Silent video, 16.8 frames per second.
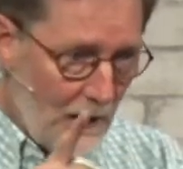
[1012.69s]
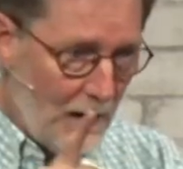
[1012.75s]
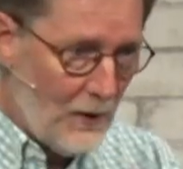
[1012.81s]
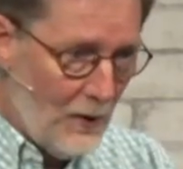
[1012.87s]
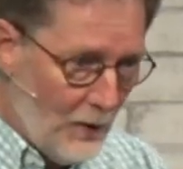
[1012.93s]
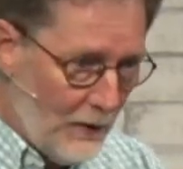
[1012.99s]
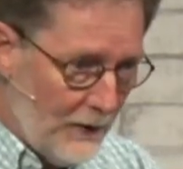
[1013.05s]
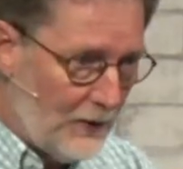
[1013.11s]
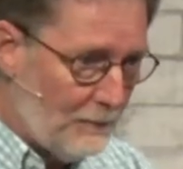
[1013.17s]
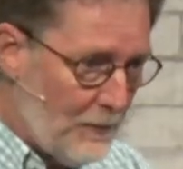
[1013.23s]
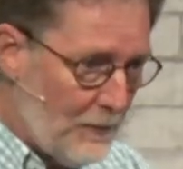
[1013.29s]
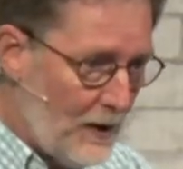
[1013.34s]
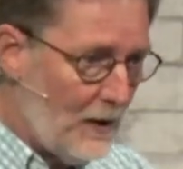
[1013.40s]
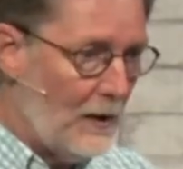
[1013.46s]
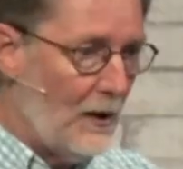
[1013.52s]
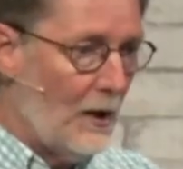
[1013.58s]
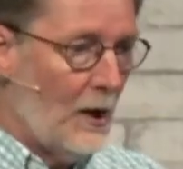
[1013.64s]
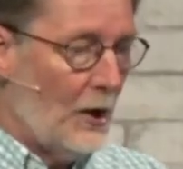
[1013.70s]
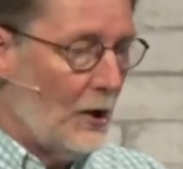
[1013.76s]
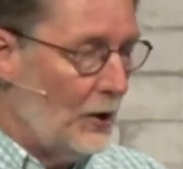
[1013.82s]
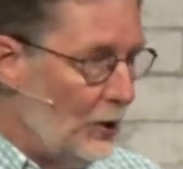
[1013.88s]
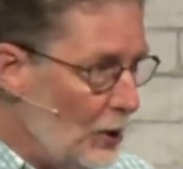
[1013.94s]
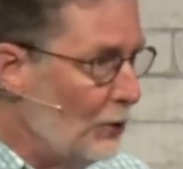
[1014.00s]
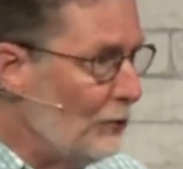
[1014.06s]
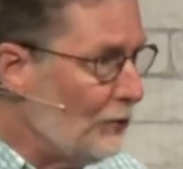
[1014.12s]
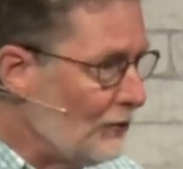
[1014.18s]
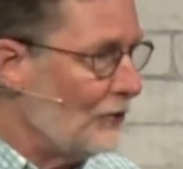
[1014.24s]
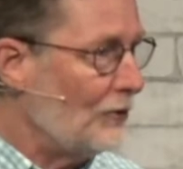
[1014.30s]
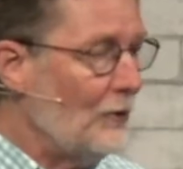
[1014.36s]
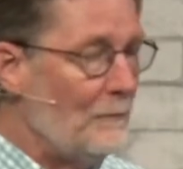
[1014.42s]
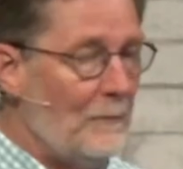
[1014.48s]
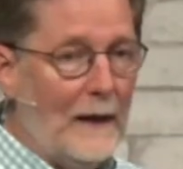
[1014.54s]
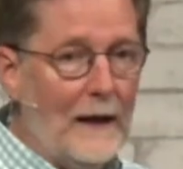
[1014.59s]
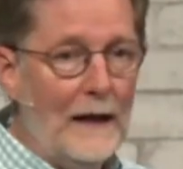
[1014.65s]
and Holy Spirit used to
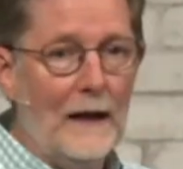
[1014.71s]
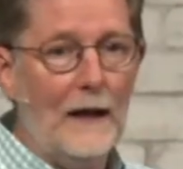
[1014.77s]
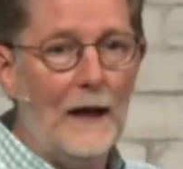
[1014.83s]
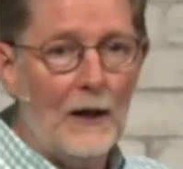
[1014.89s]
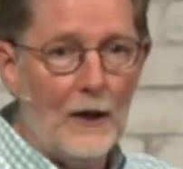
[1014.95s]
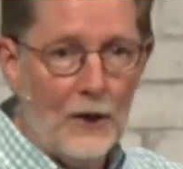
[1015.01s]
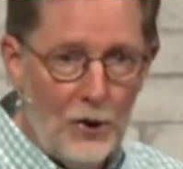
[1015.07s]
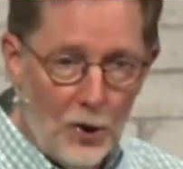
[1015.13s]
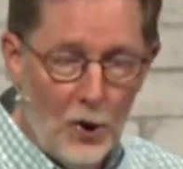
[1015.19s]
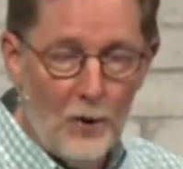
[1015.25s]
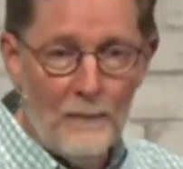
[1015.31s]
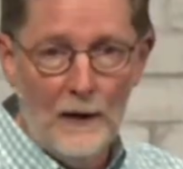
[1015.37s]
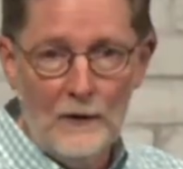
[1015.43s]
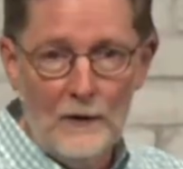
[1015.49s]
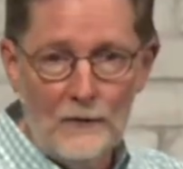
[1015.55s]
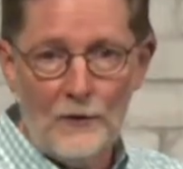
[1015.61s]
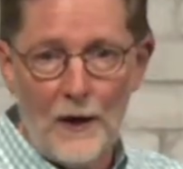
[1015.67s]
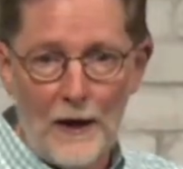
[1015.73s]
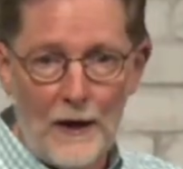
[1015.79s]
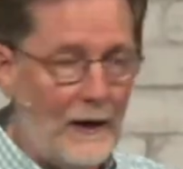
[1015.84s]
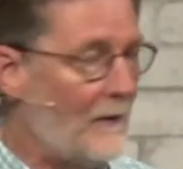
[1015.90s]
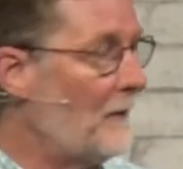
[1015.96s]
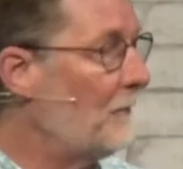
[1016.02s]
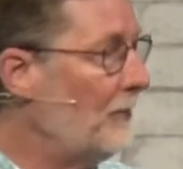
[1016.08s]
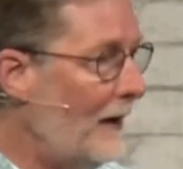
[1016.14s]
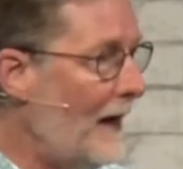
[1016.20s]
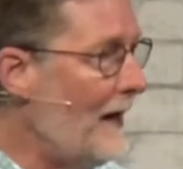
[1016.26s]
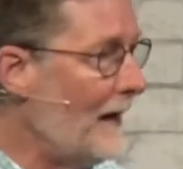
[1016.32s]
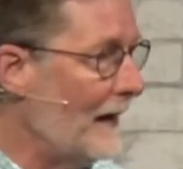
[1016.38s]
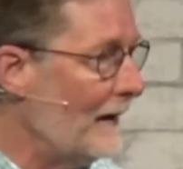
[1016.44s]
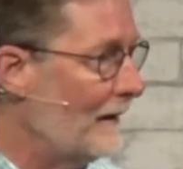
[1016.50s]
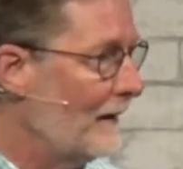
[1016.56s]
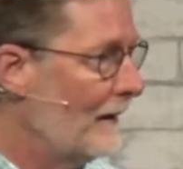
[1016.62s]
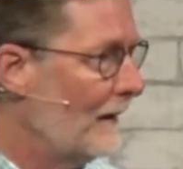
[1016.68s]
be humans on another planet.
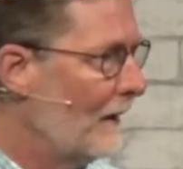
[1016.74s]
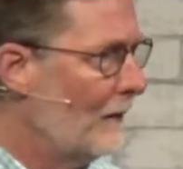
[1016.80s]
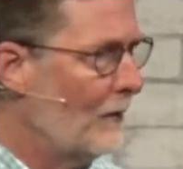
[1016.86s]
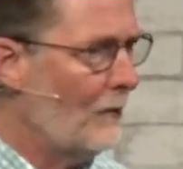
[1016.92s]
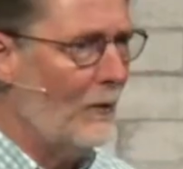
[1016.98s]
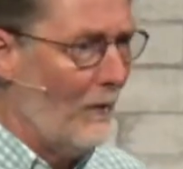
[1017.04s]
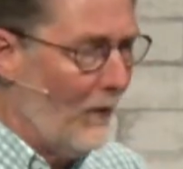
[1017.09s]
what?